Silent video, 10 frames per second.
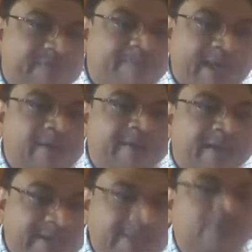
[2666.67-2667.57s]
the
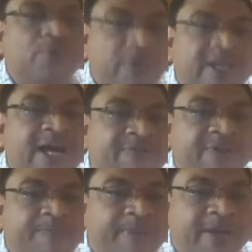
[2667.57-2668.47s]
parotid tissue, a cuff
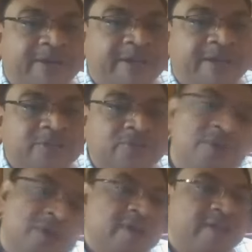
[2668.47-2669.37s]
of parotid tissue,
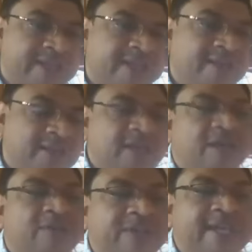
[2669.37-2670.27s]
then
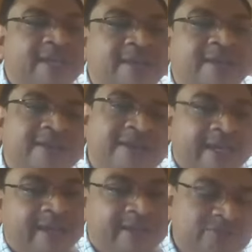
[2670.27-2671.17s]
we can
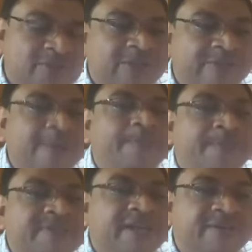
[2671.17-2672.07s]
jolly well
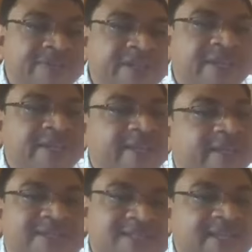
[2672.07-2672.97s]
preserve the
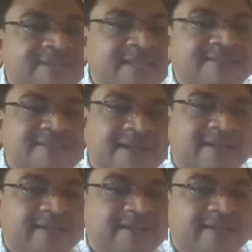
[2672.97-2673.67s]
stent sense duct.